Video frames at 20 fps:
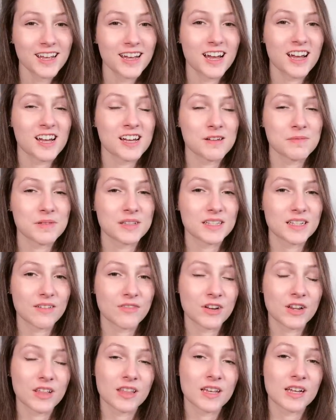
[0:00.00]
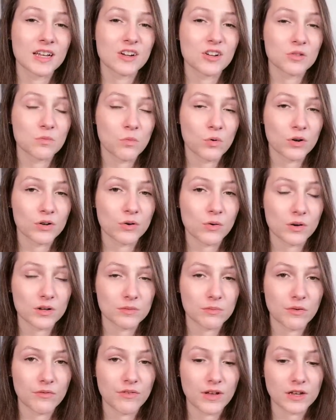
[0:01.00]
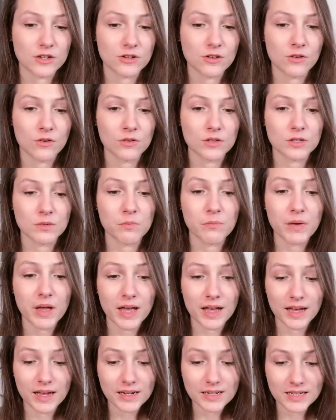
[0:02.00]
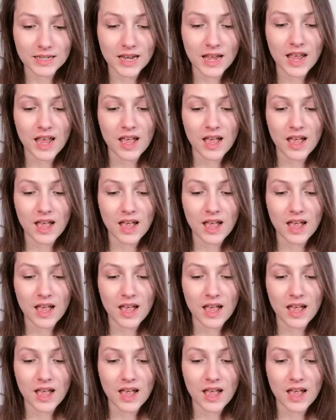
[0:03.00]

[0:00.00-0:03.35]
Um, it's definitely geared more towards professionals, but